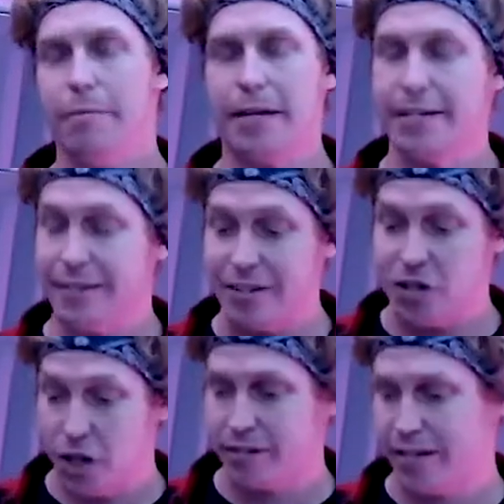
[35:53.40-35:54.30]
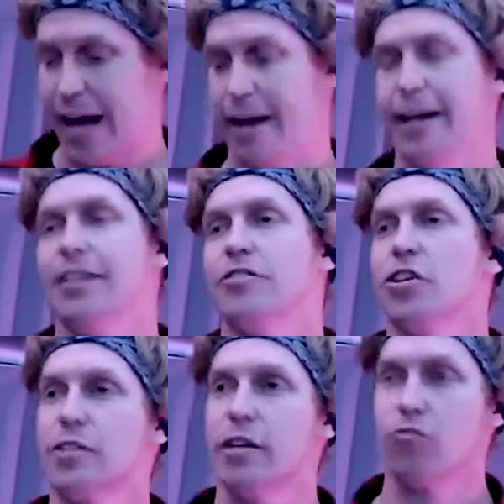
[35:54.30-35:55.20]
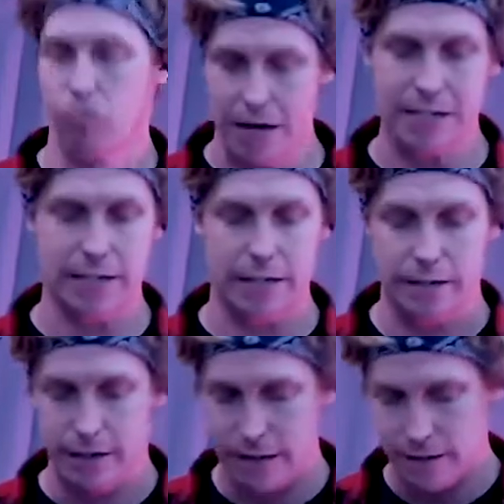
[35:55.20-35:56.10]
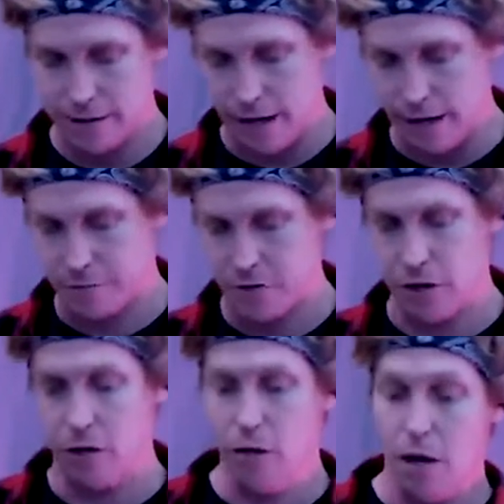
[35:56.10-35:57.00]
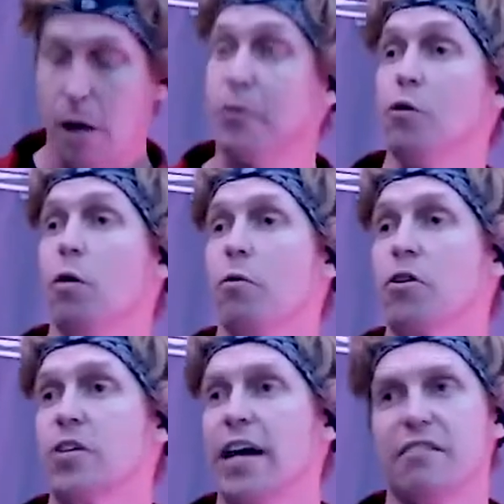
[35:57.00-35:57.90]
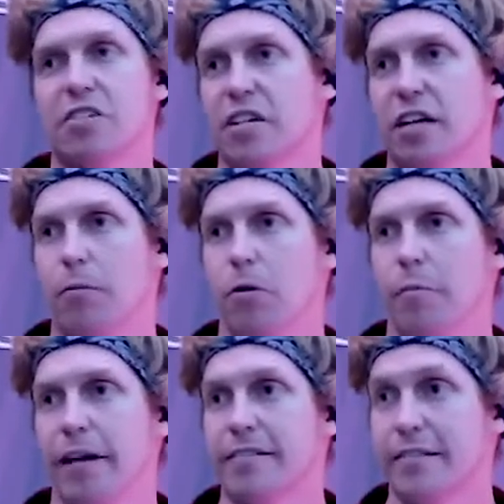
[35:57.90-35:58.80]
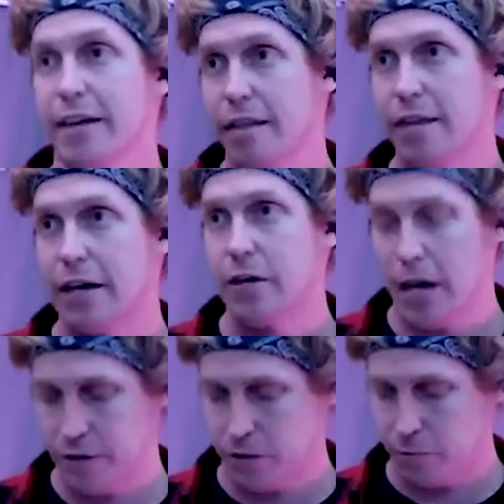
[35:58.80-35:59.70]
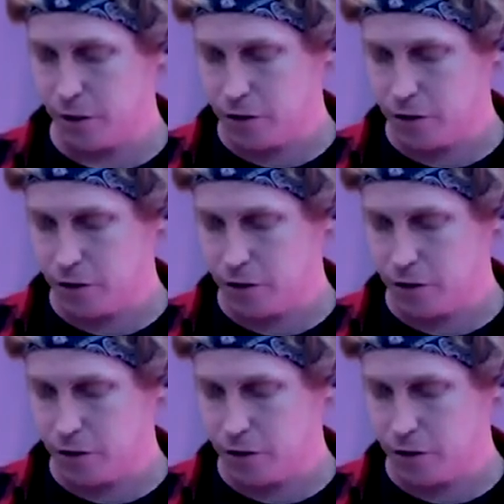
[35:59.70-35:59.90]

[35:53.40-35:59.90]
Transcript: because it's just that. It is just a crazy time. So I'm gonna do one more set, just a couple more minutes. Thank you guys so